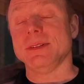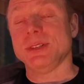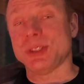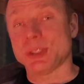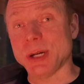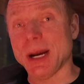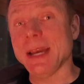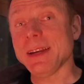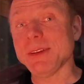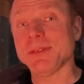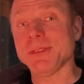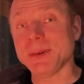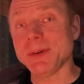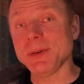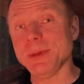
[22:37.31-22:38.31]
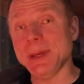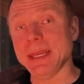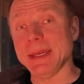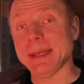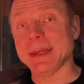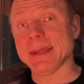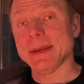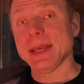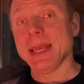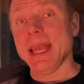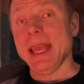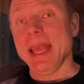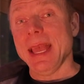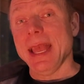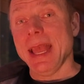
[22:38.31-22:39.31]
Try it for a week,
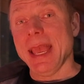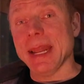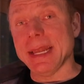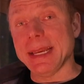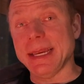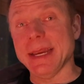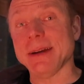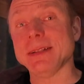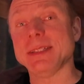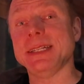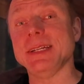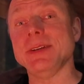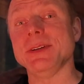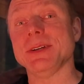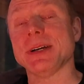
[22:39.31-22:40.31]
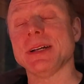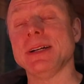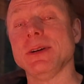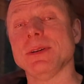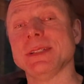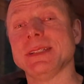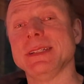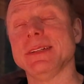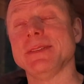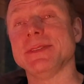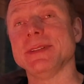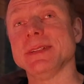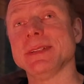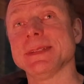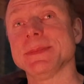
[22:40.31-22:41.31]
and I guarantee you're going to notice a
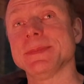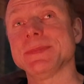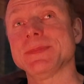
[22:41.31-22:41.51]
difference.